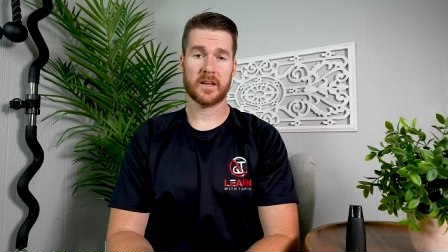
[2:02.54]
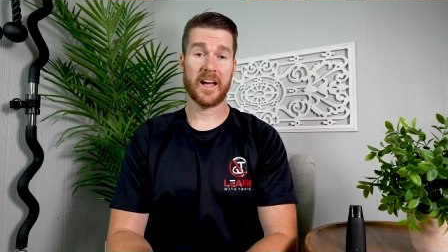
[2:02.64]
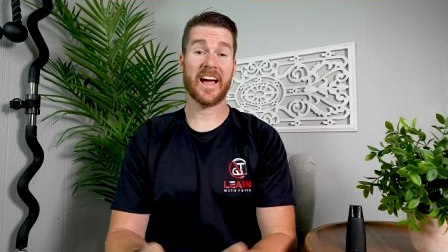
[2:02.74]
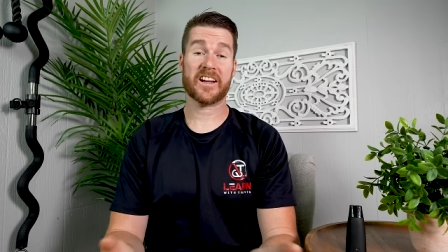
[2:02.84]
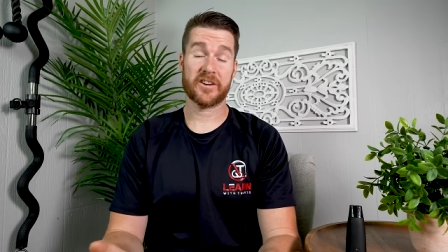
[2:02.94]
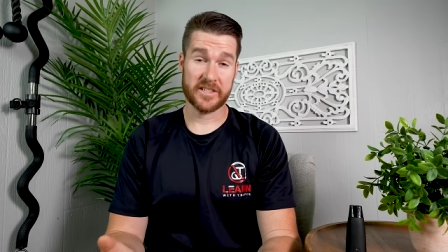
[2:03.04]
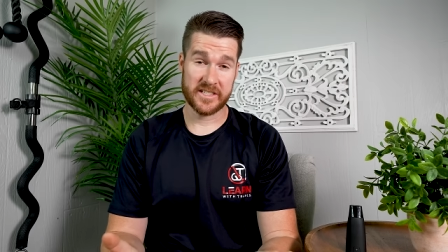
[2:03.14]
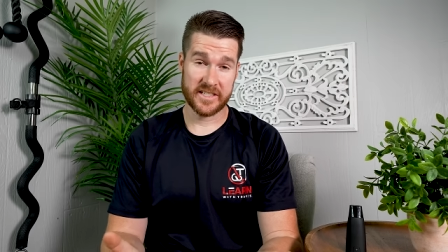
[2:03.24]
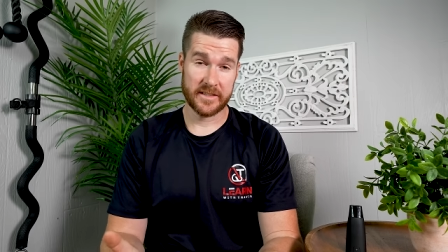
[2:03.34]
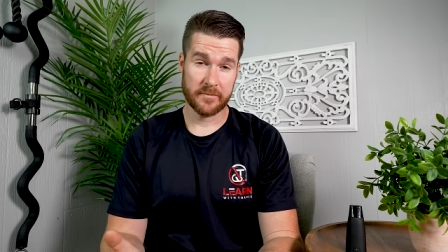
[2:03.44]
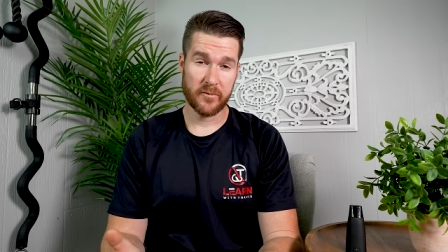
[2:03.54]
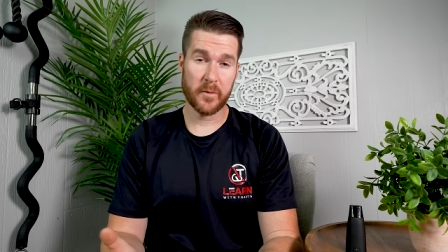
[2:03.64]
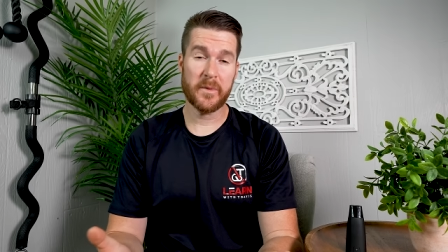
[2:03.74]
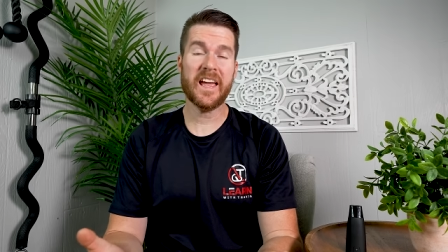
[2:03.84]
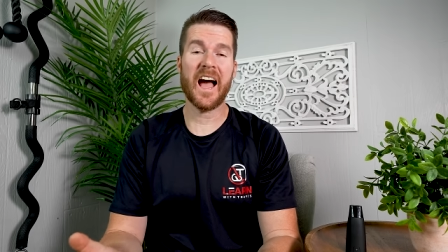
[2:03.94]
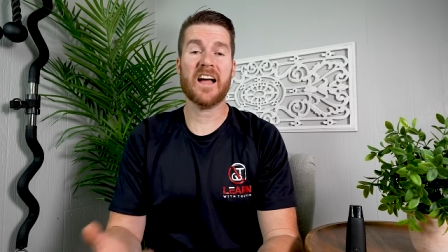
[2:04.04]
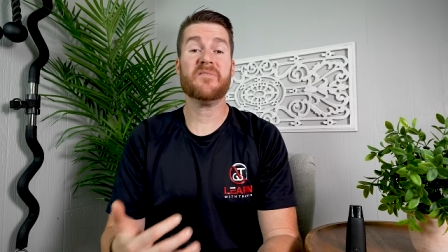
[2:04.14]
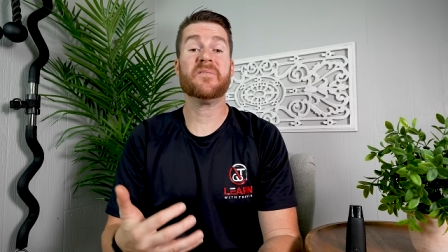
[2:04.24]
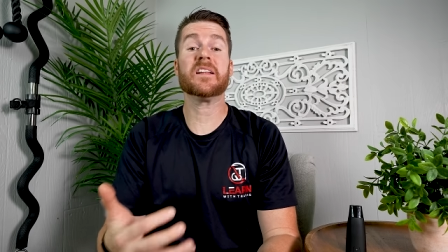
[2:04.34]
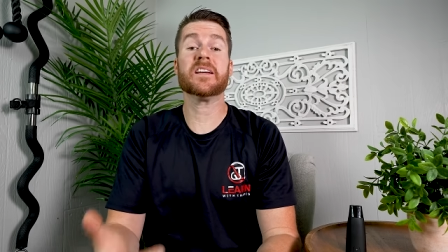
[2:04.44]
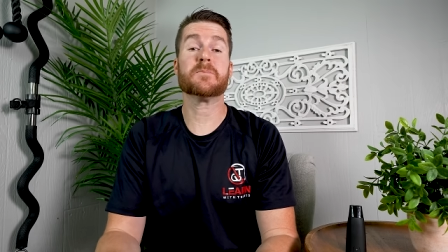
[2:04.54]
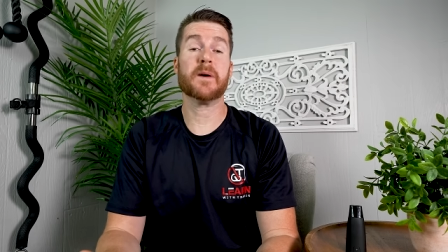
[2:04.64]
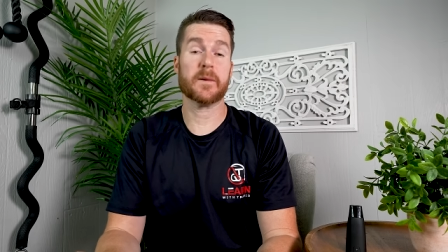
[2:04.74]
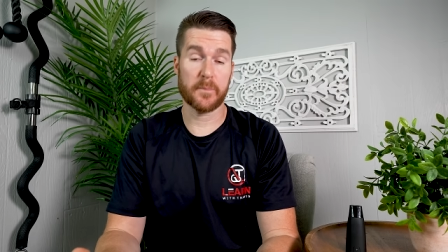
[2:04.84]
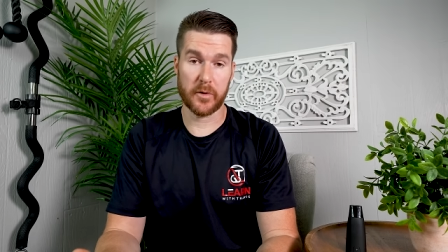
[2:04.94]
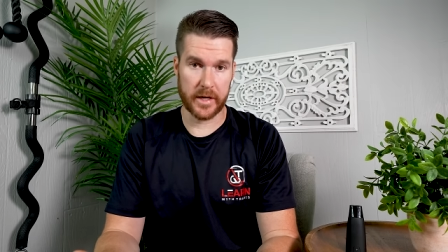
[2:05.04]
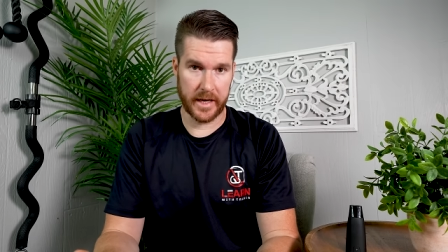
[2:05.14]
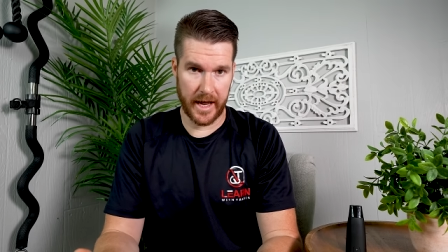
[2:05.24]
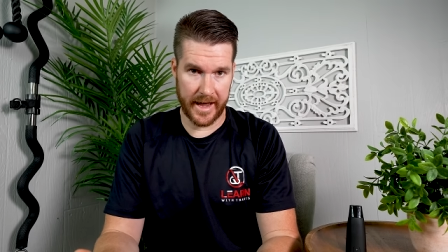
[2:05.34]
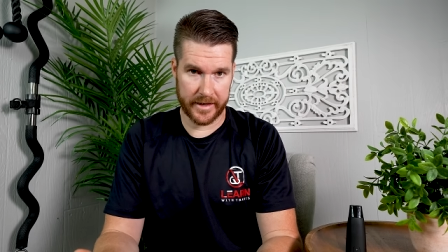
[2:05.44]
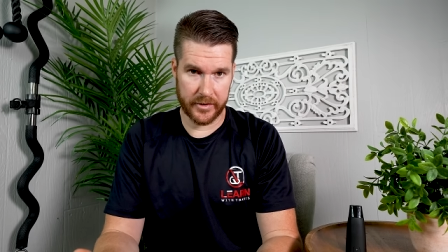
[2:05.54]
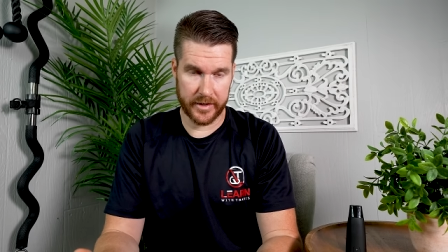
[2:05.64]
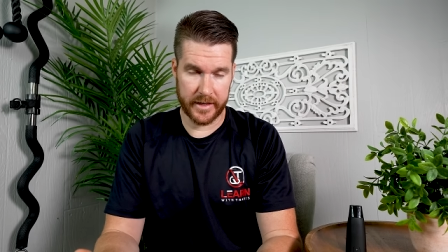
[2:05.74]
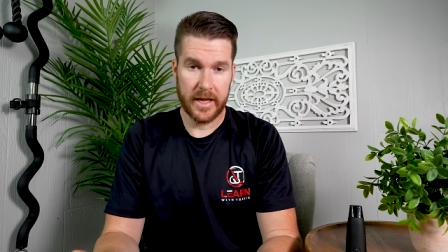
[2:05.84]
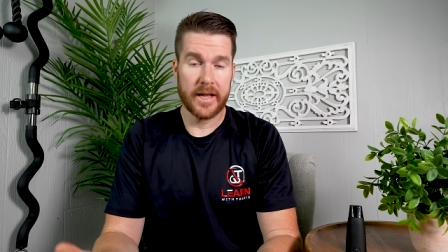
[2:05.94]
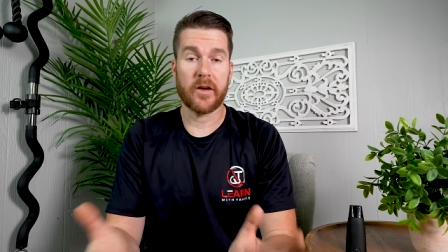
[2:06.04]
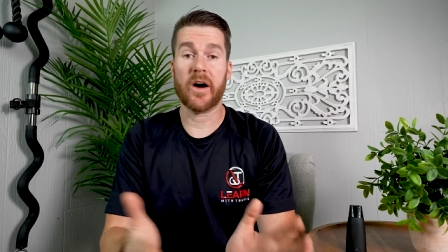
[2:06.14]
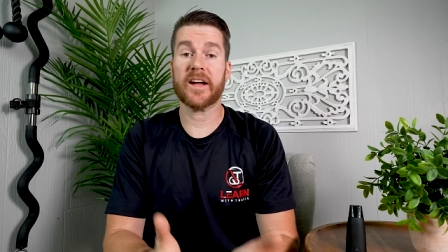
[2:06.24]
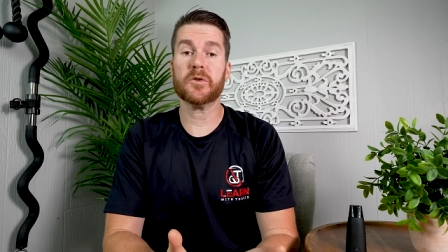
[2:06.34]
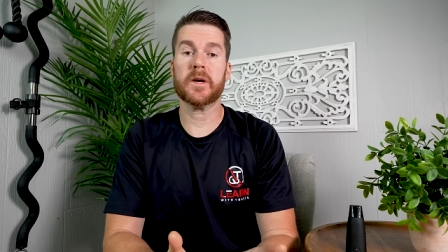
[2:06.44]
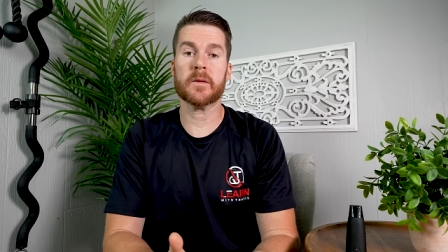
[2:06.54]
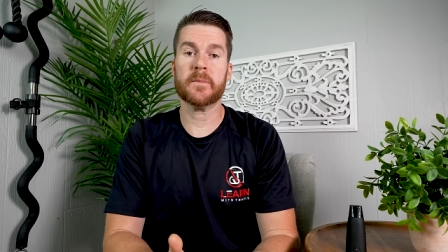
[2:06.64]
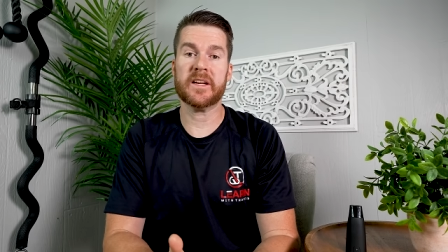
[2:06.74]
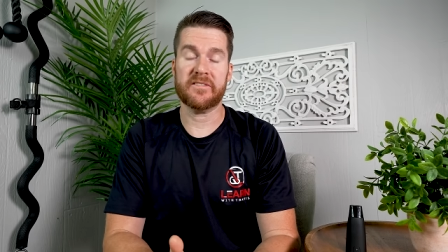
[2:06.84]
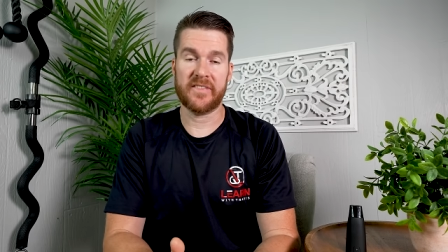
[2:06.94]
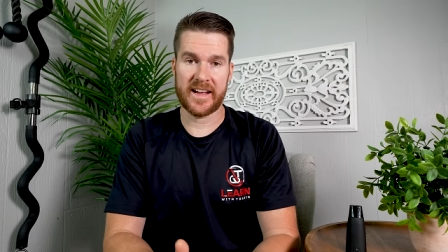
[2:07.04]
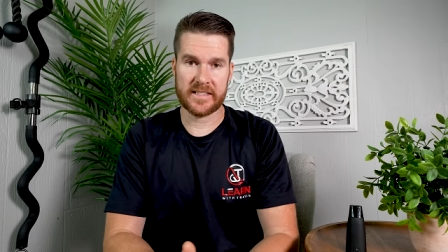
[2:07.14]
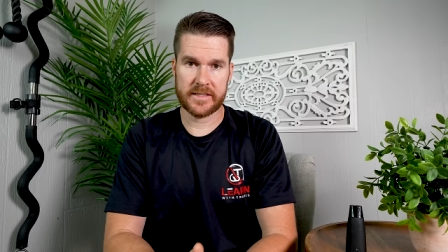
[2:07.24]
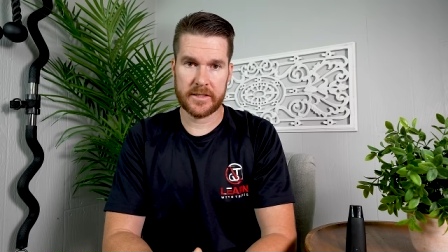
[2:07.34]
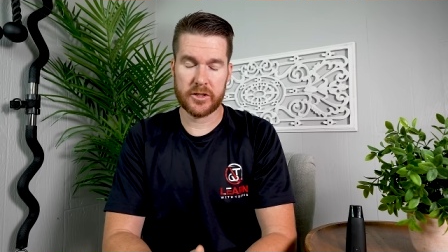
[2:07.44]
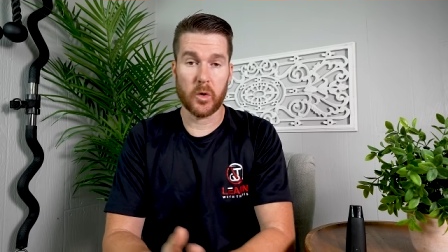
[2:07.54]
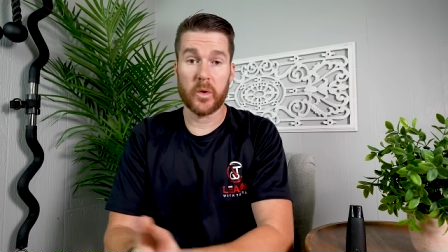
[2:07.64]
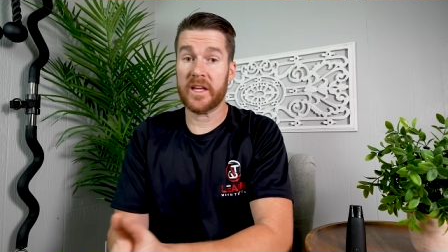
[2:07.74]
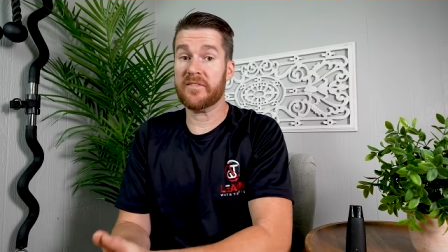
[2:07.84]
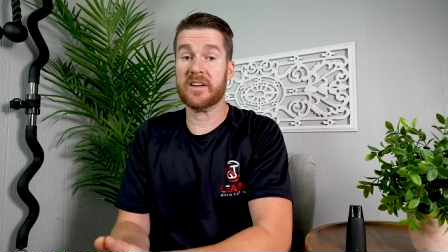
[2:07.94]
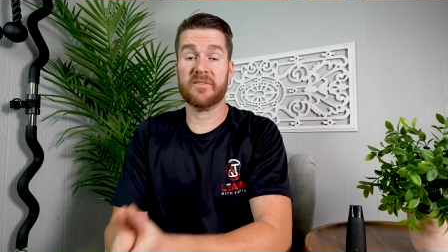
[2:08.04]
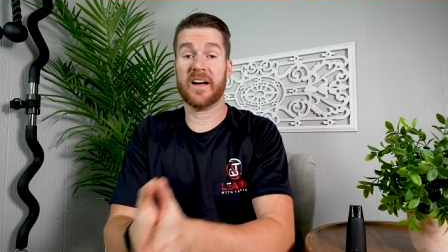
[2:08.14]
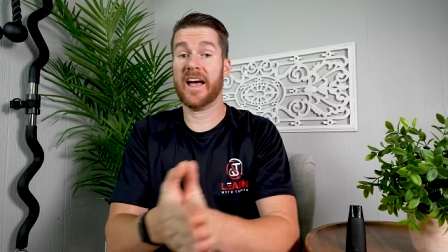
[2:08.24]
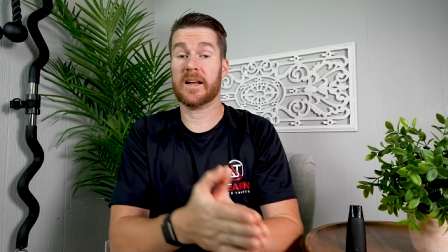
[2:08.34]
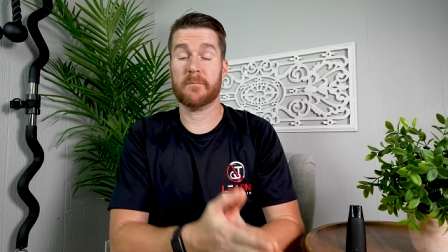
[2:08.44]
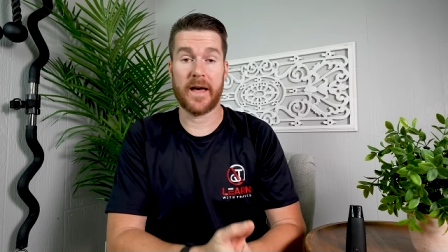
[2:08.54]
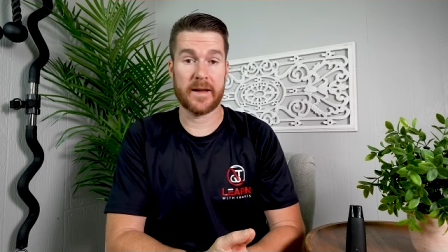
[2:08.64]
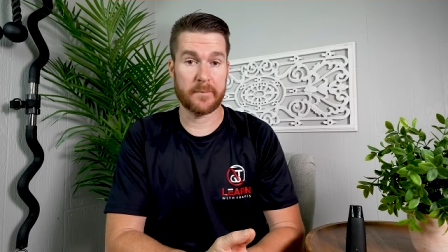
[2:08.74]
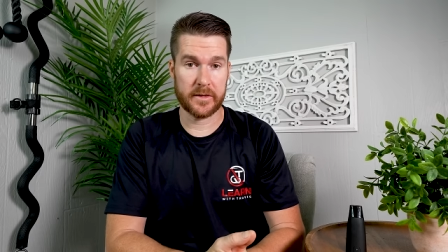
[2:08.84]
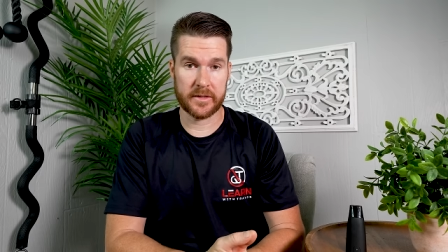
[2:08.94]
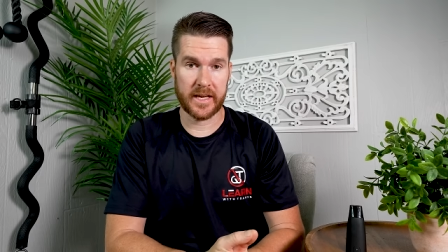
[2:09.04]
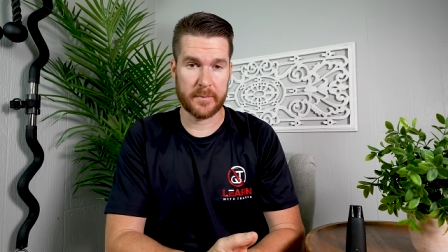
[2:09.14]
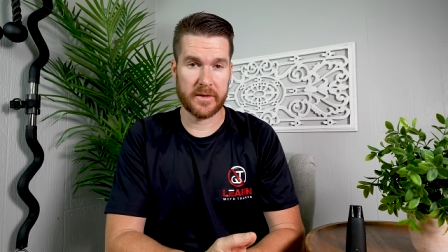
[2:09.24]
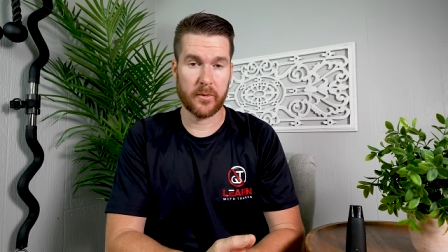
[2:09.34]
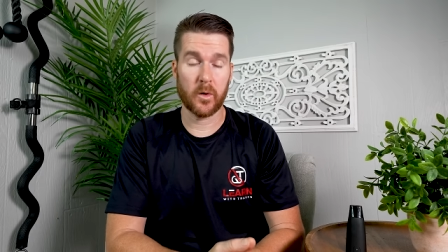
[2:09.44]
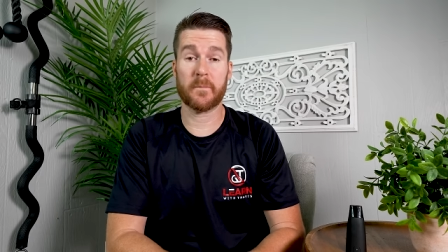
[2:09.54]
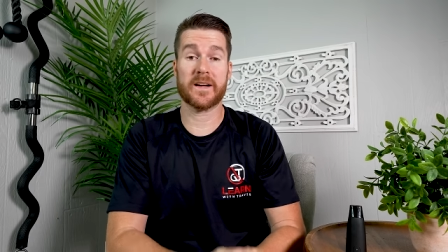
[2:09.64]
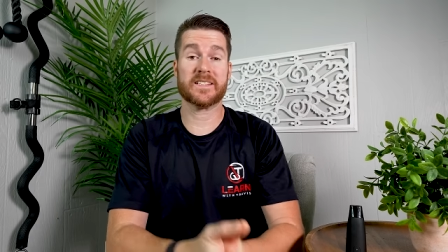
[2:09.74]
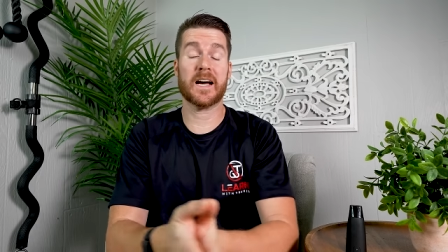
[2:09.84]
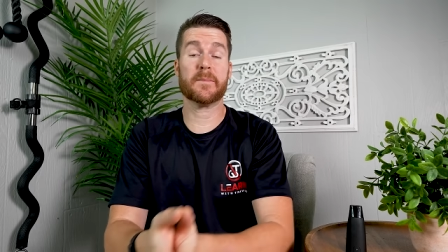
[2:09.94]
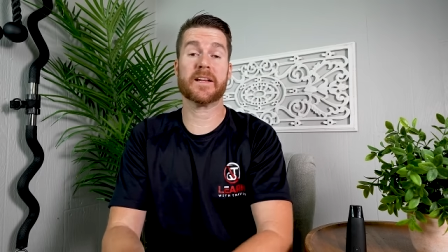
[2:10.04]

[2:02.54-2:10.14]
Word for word: Accuracy. For me, I felt it's been pretty accurate. Now, I do intermittent fasting, so even if I had a bad meal the day before, by the time I